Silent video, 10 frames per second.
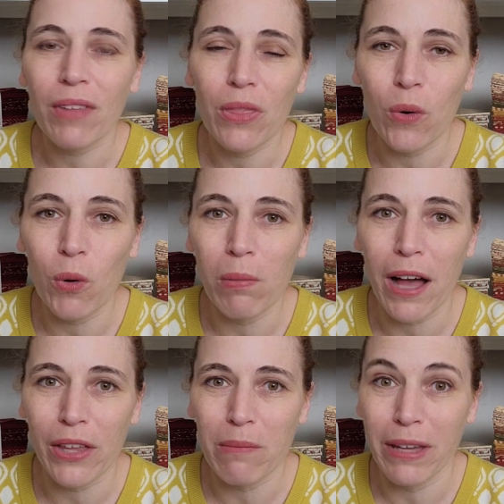The whole
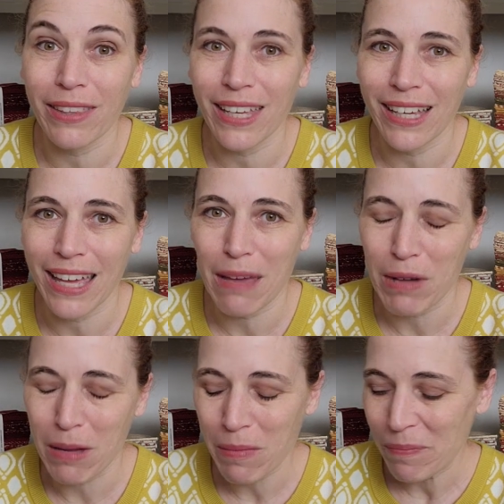block of the month kit came
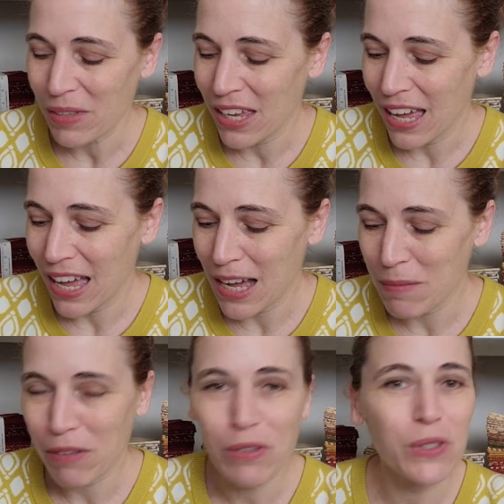up.
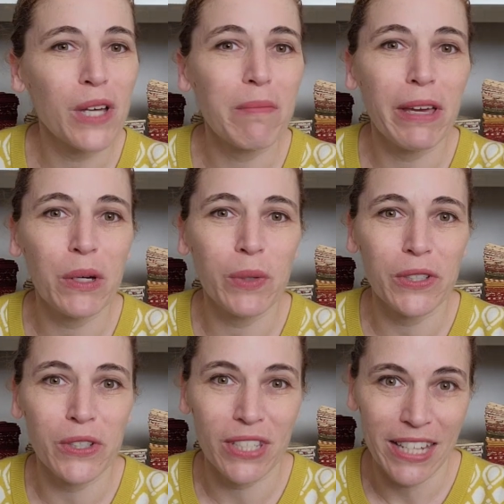If you saw my
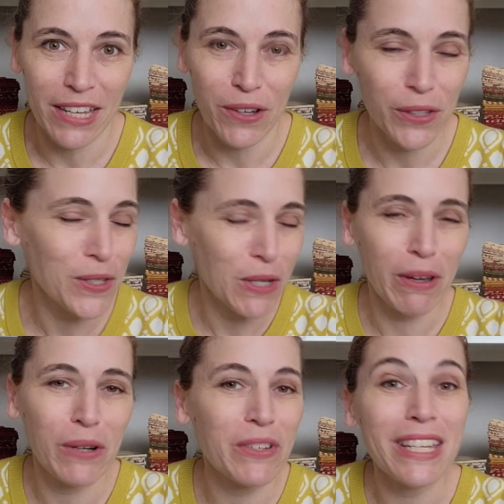Quilters Estate haul, you know
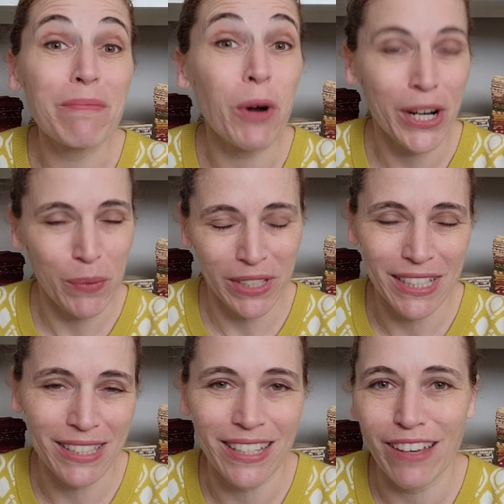I don't need more
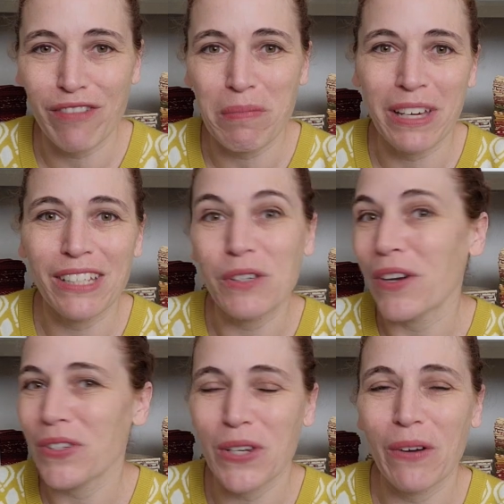quilting stuff, but you
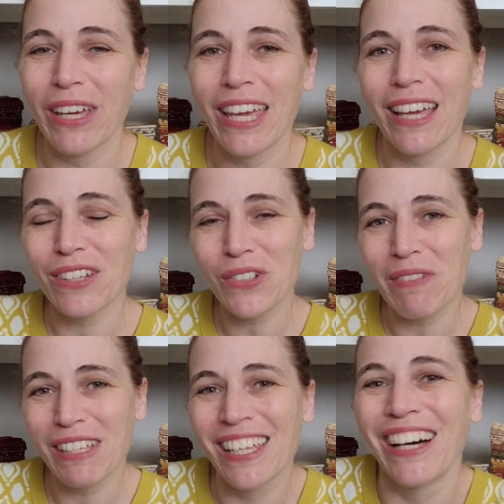also know I can't control
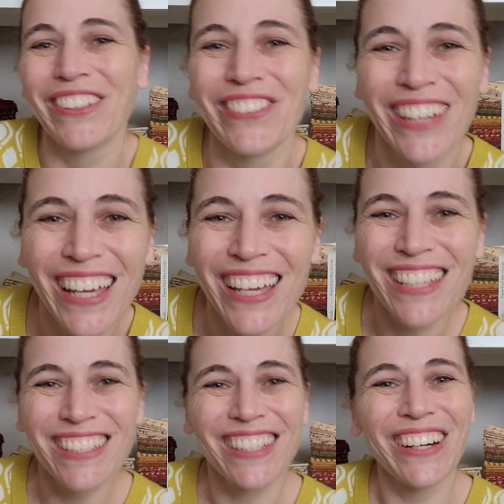myself.
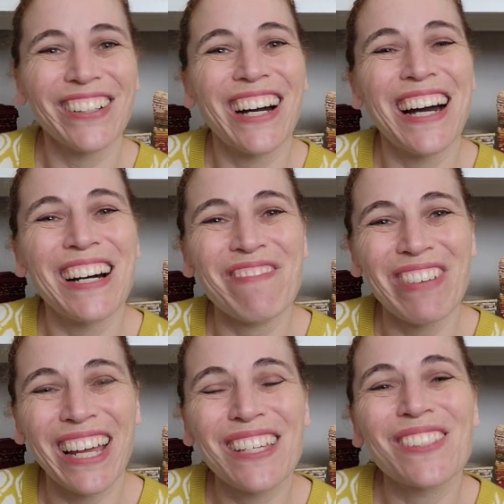So,
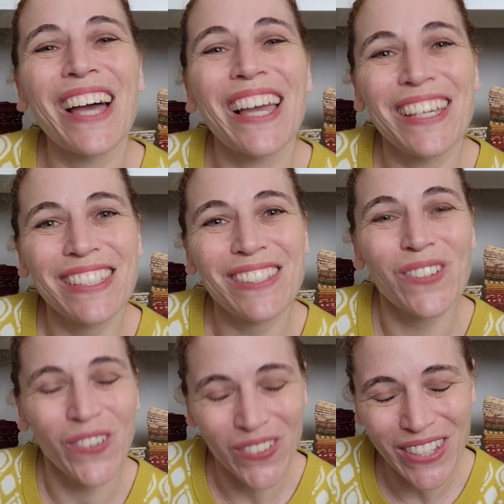but I
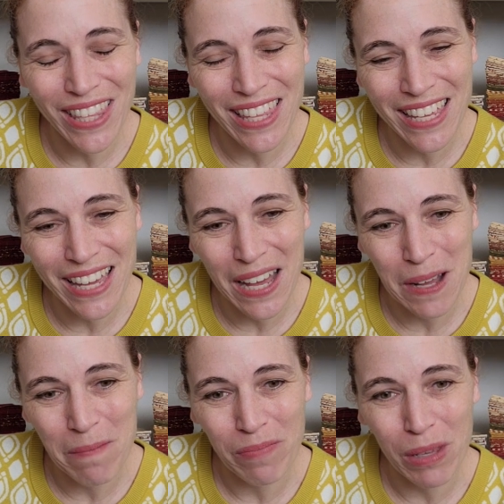sold the
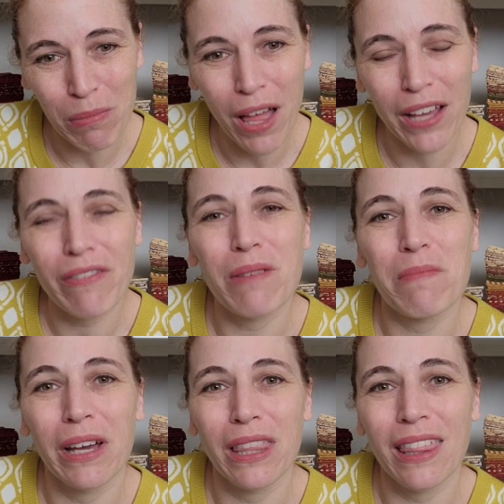block of the
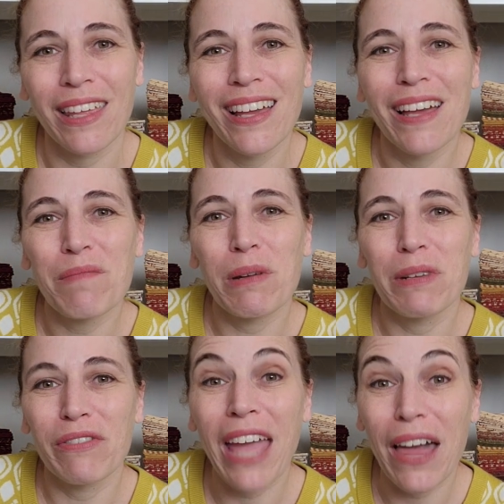month
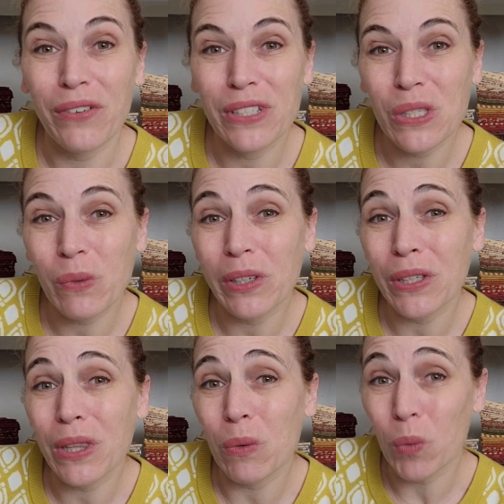Primitive Gatherings
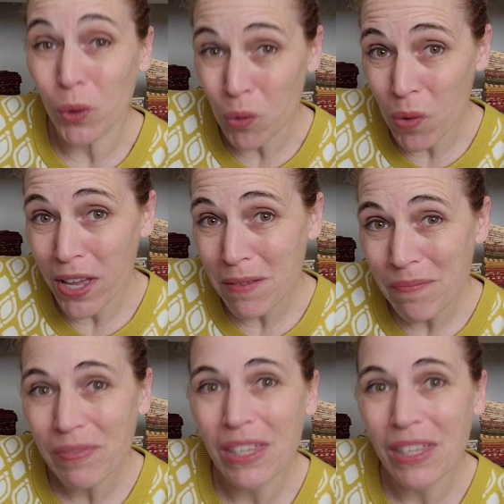quilt, the wool one,